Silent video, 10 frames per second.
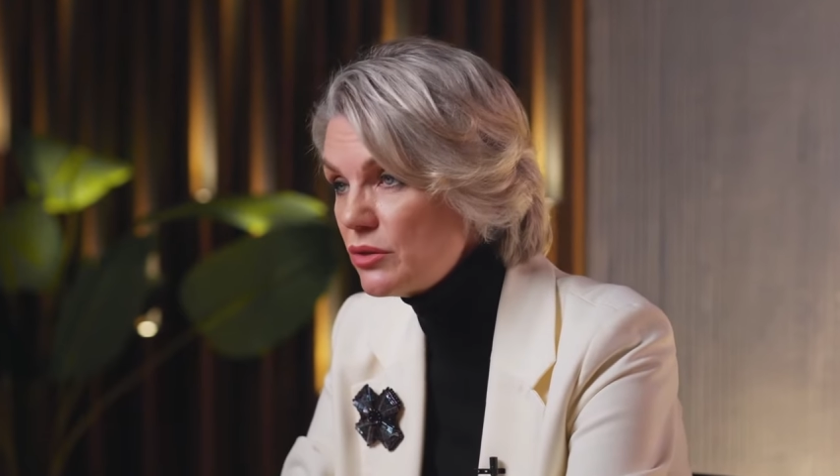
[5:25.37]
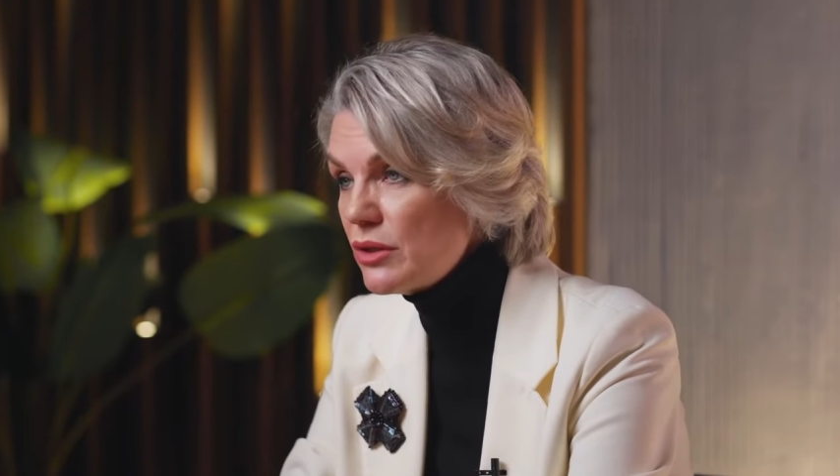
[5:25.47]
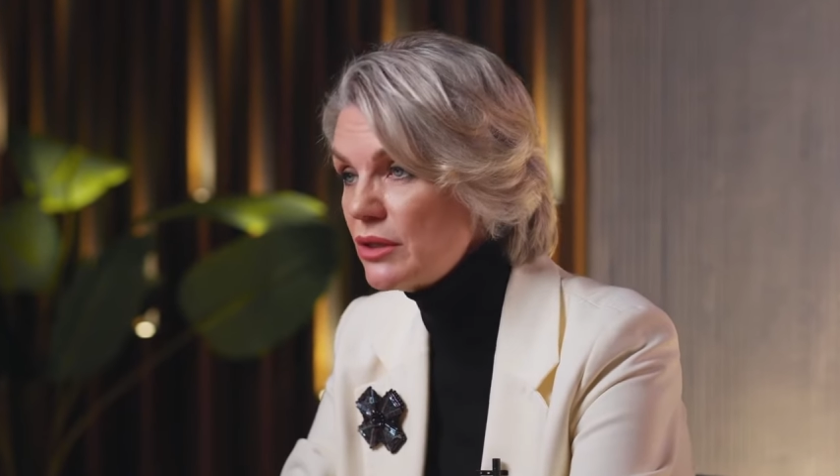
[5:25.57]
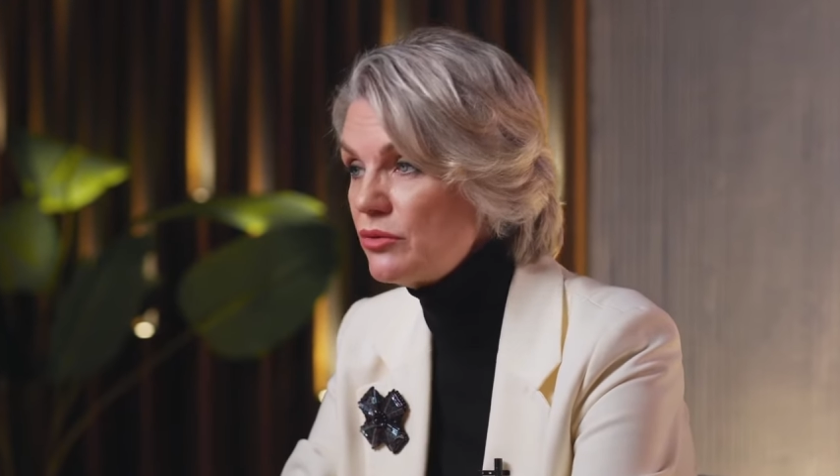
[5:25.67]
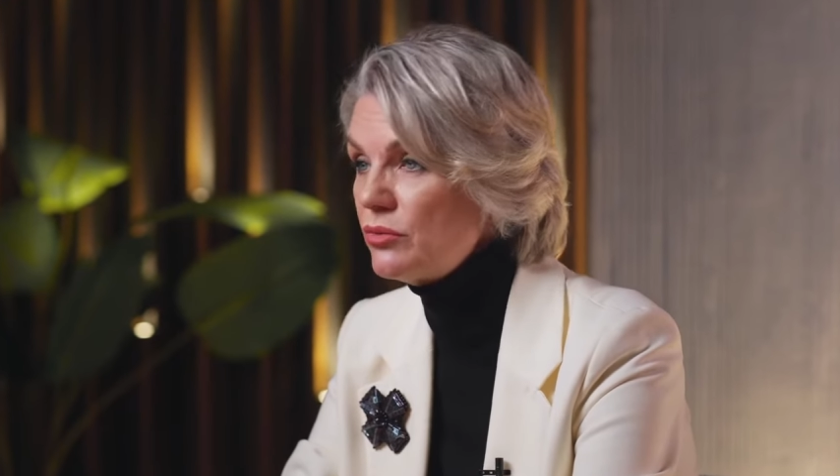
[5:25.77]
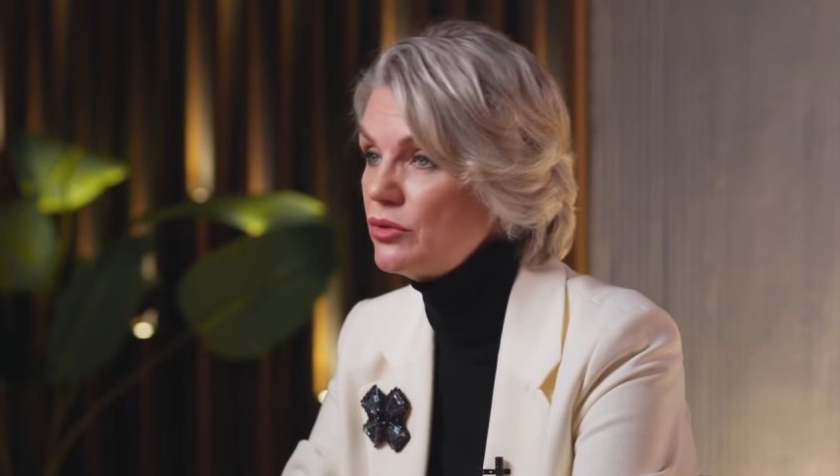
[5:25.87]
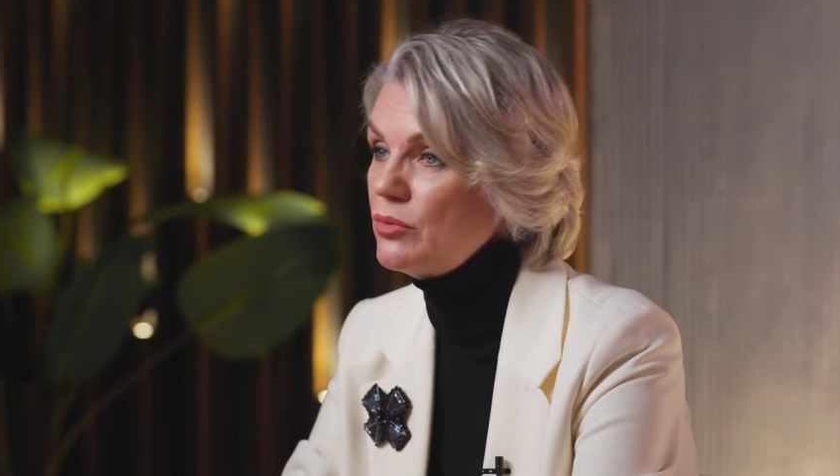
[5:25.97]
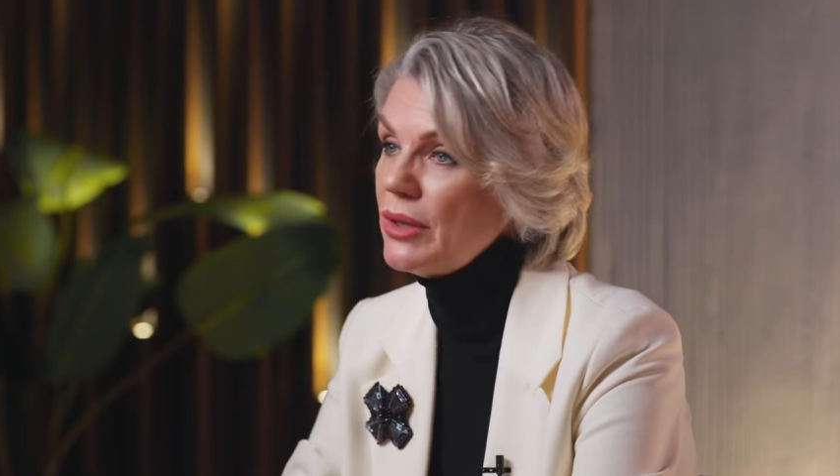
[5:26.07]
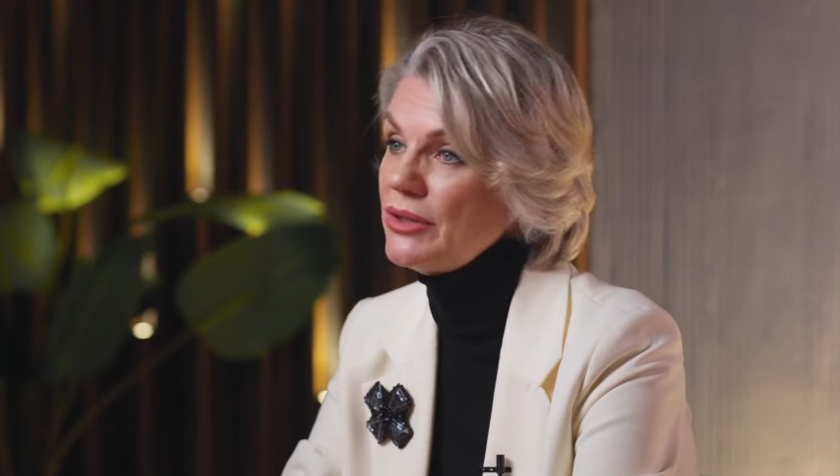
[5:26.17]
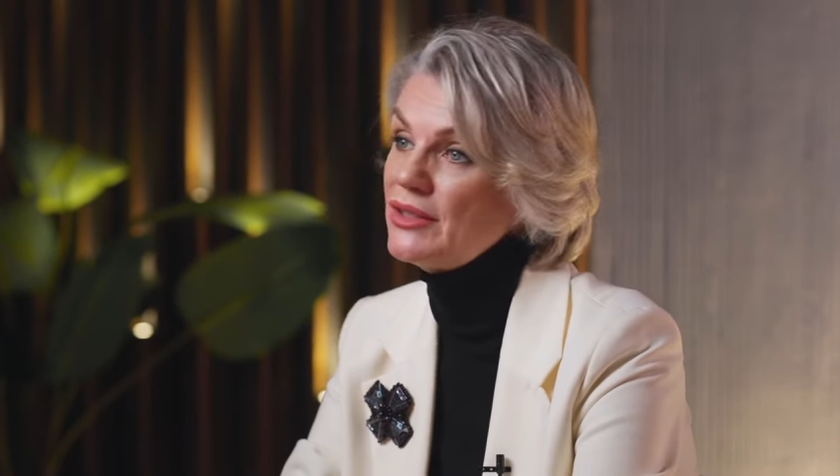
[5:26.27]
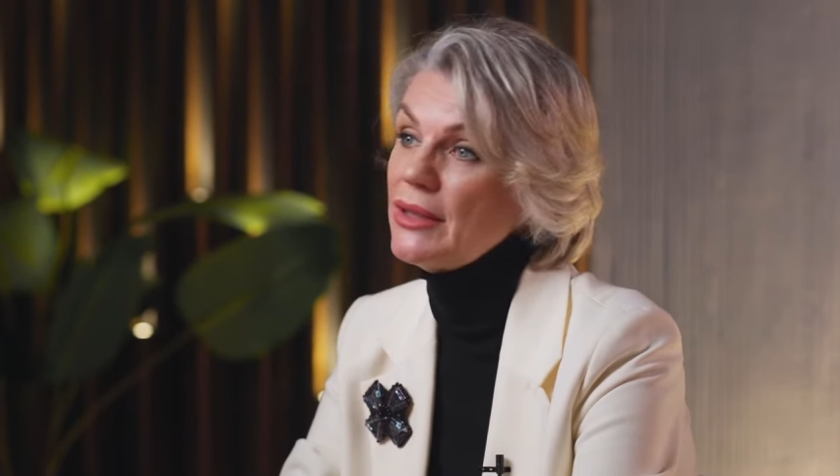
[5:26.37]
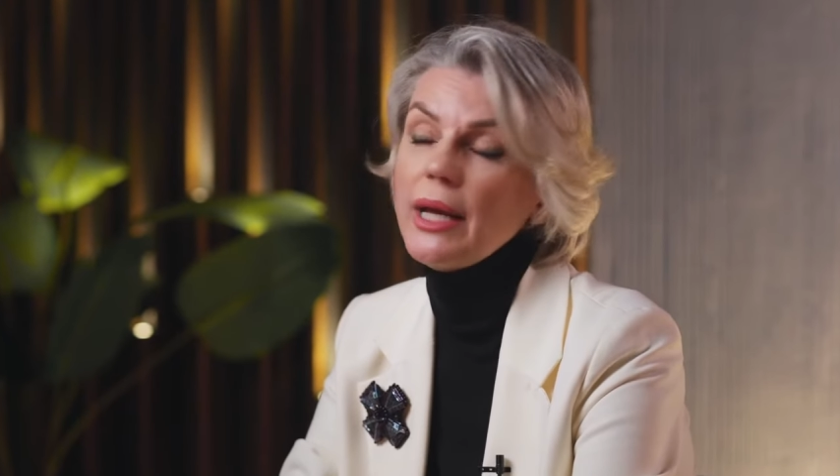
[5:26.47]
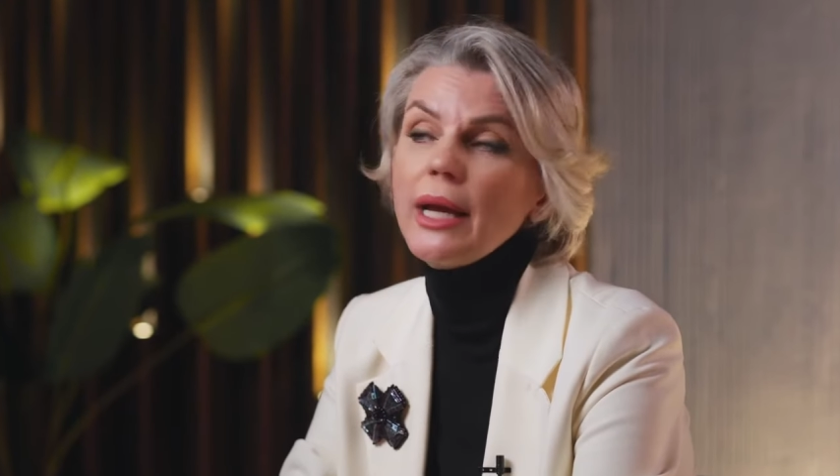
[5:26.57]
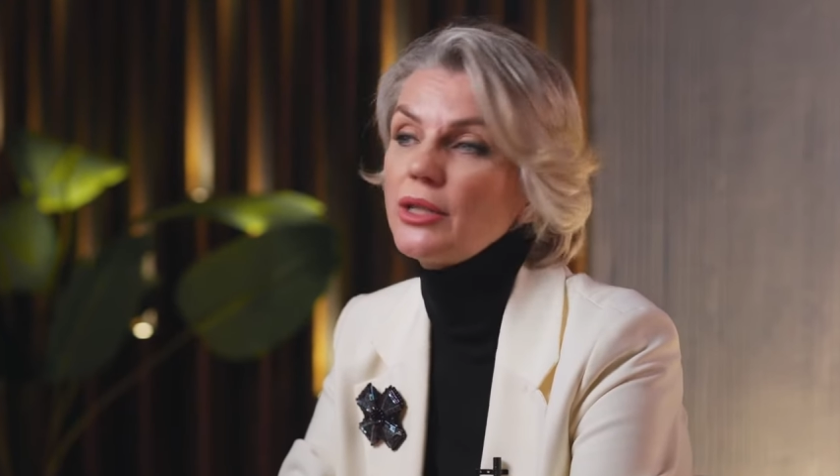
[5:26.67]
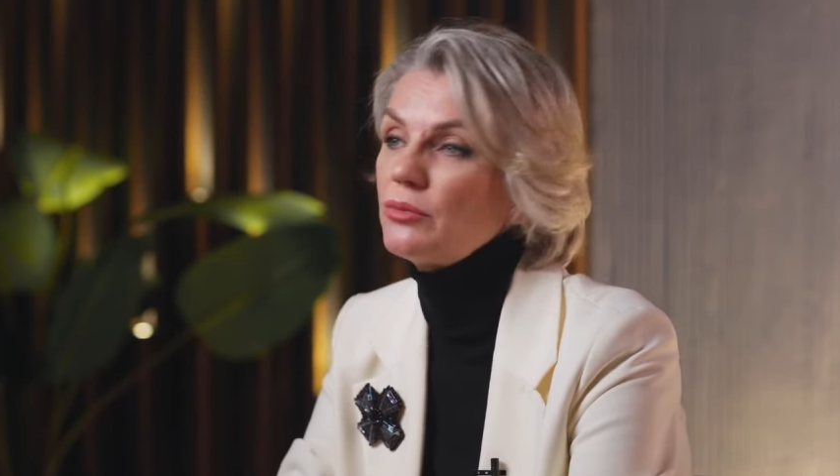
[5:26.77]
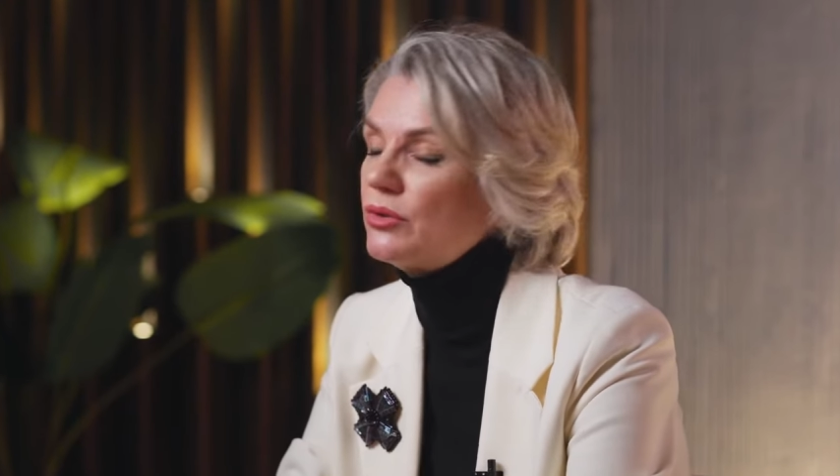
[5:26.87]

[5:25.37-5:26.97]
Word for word: not everyone works in tandem